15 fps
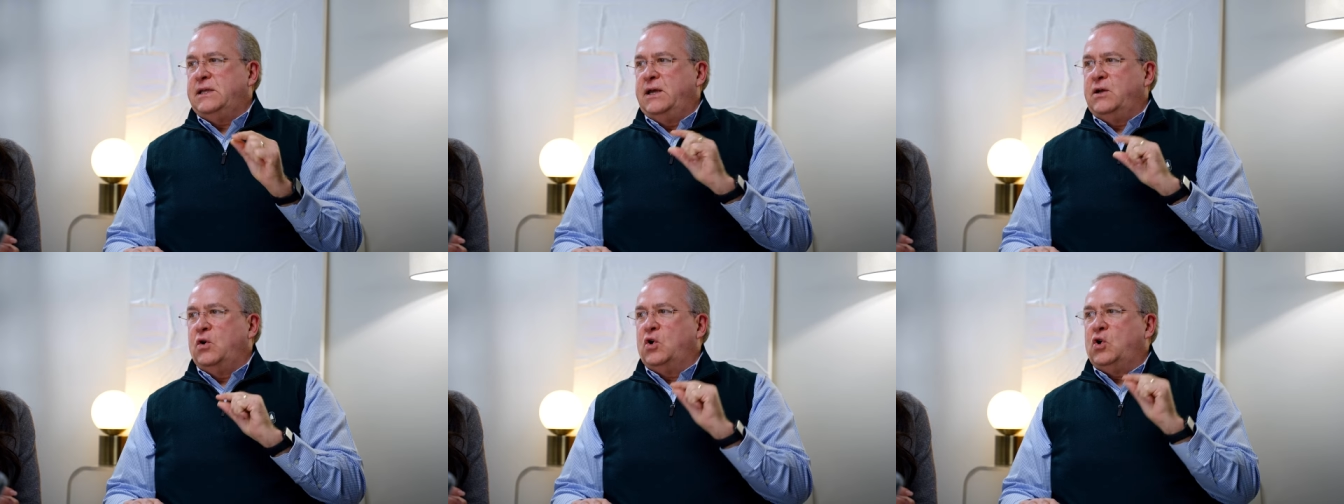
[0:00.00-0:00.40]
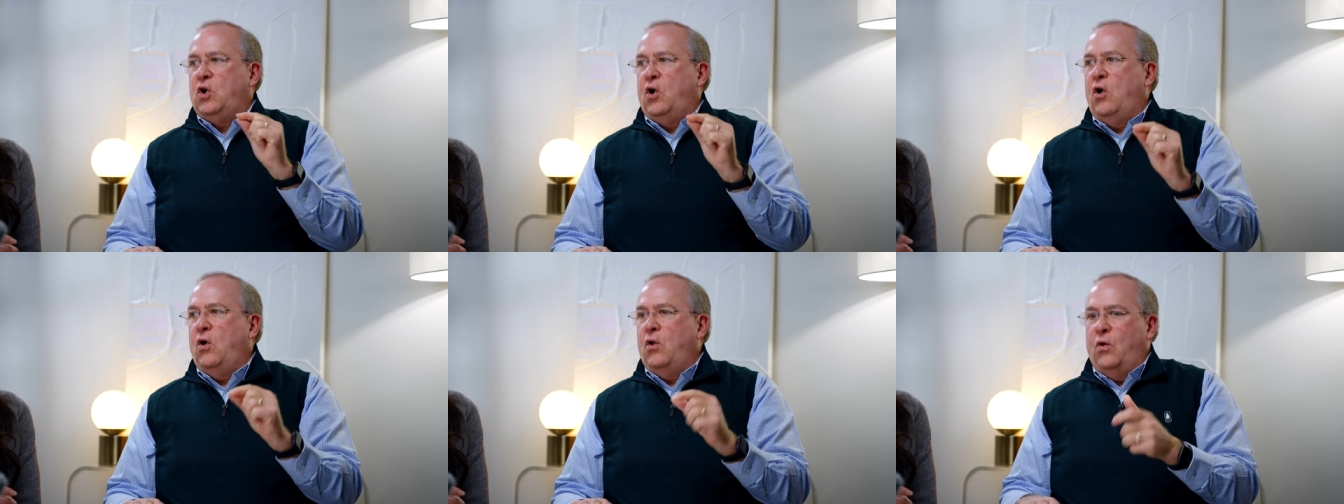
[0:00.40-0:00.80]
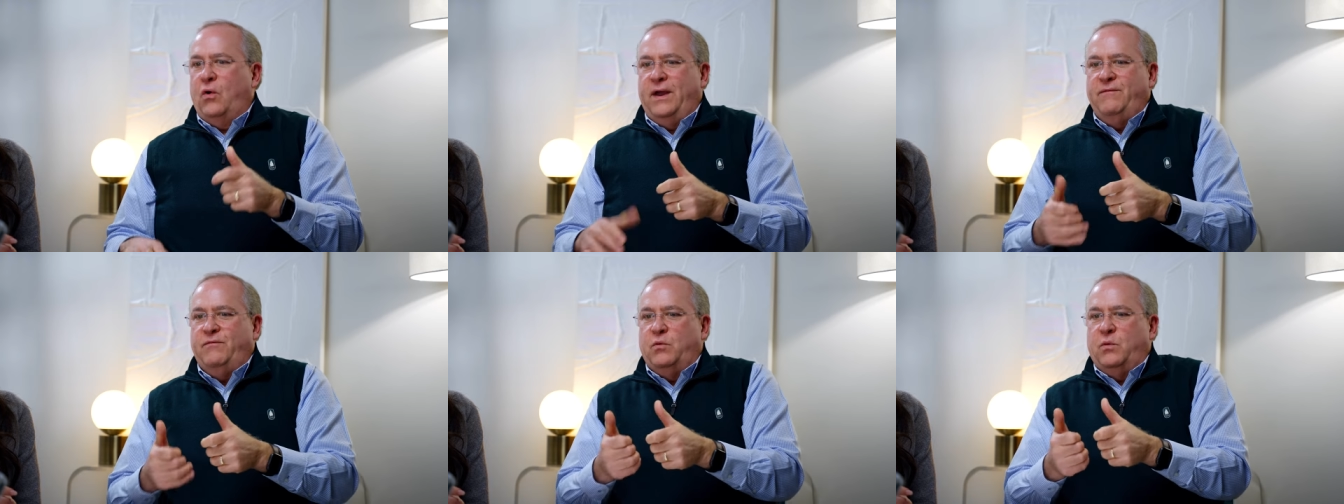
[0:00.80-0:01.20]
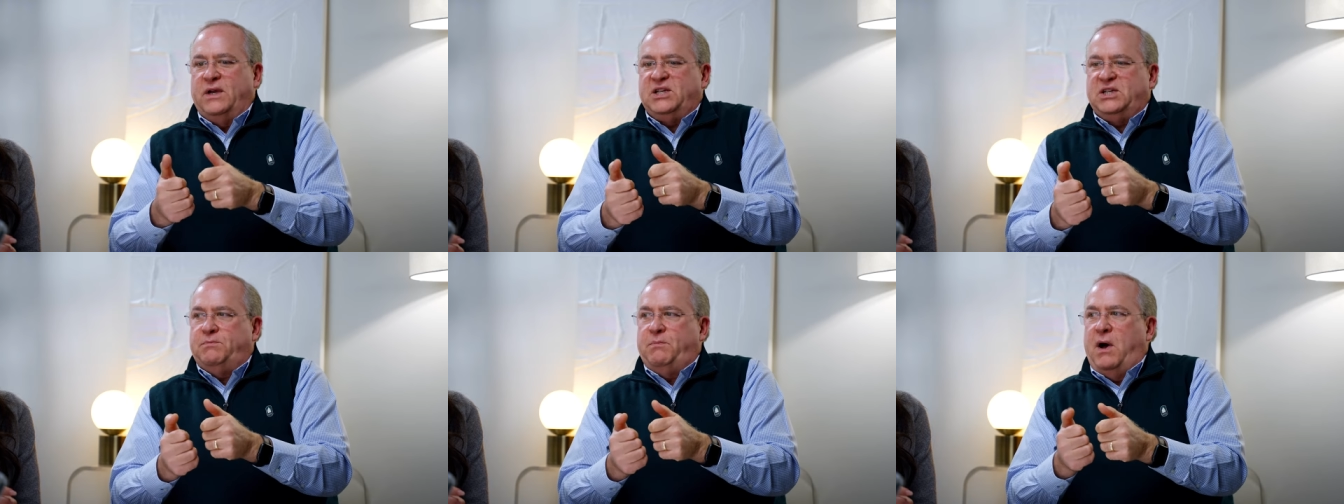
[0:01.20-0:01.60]
thing or call or even
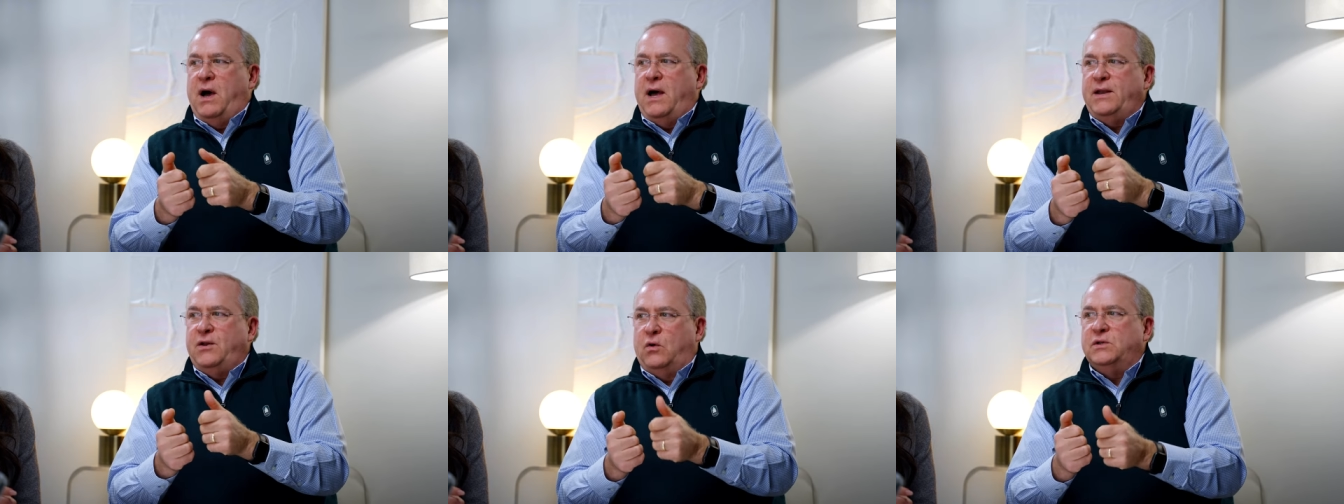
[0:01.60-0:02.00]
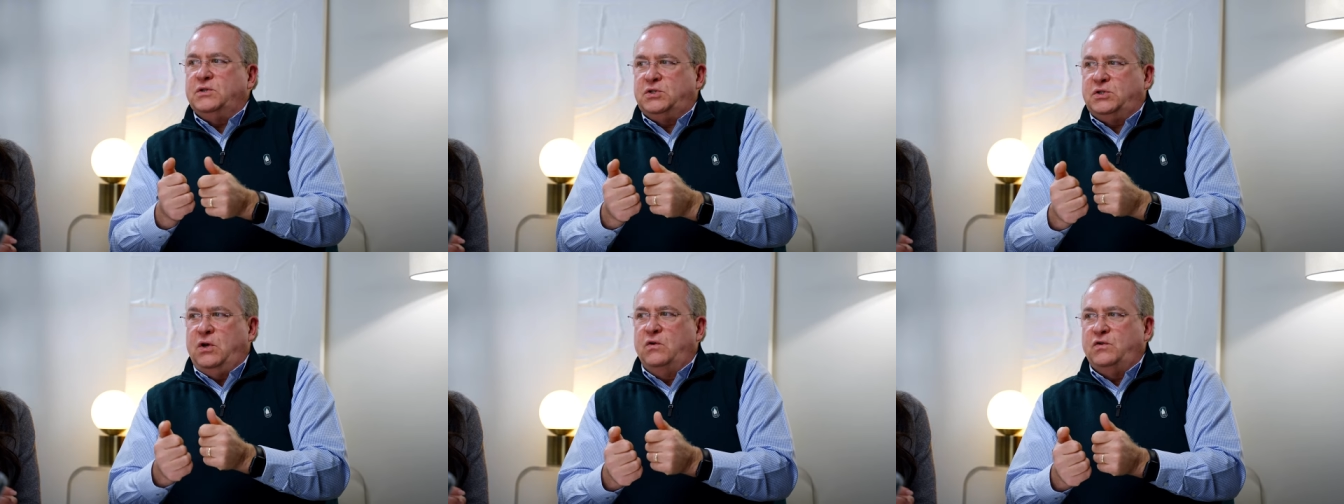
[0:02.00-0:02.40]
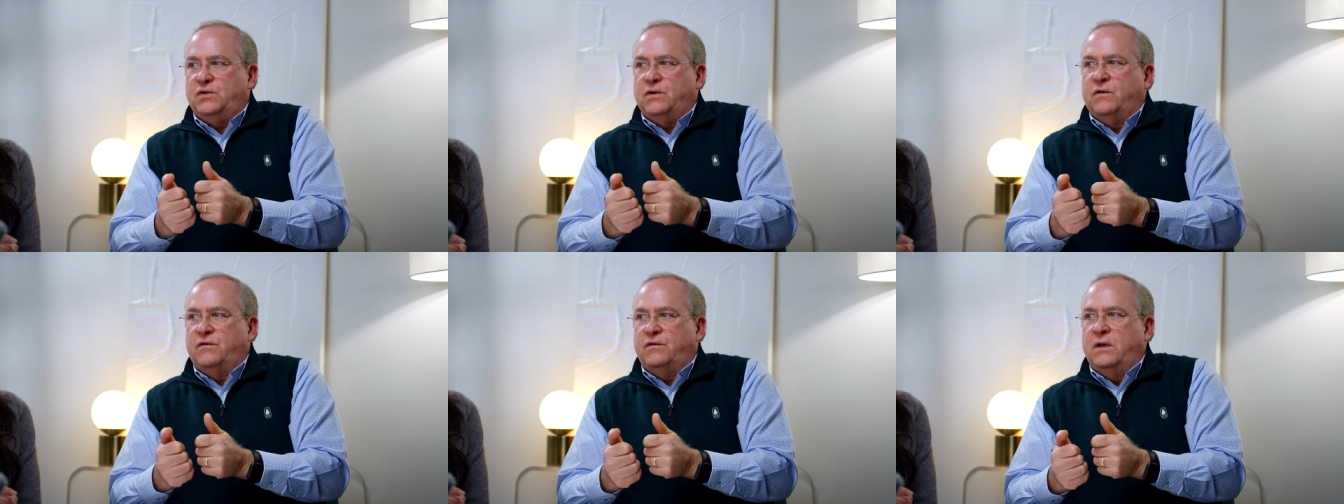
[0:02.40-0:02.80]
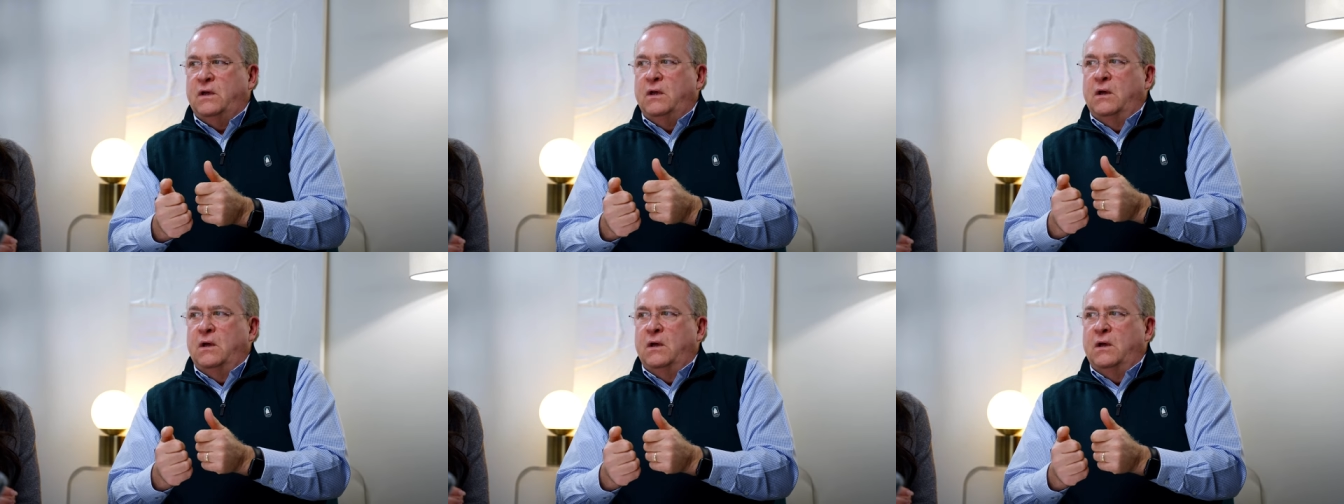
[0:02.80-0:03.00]
respond on socials,